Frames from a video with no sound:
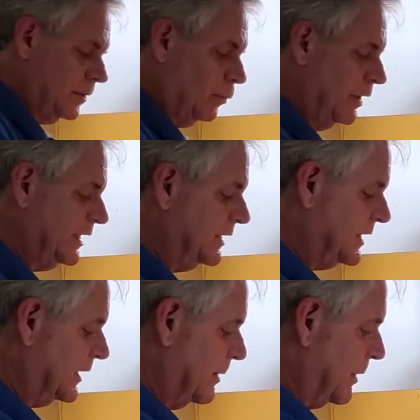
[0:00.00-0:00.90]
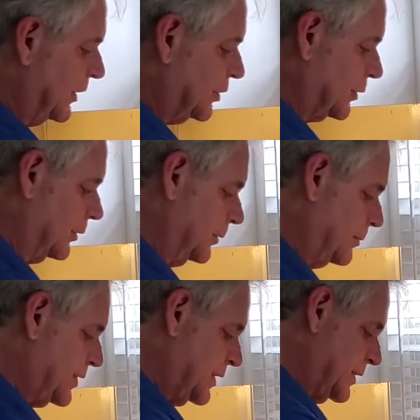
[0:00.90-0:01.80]
when you did the
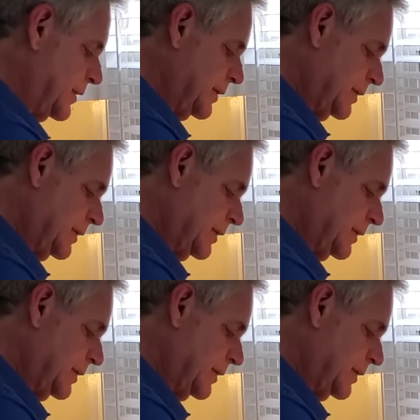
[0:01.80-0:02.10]
mushrooms,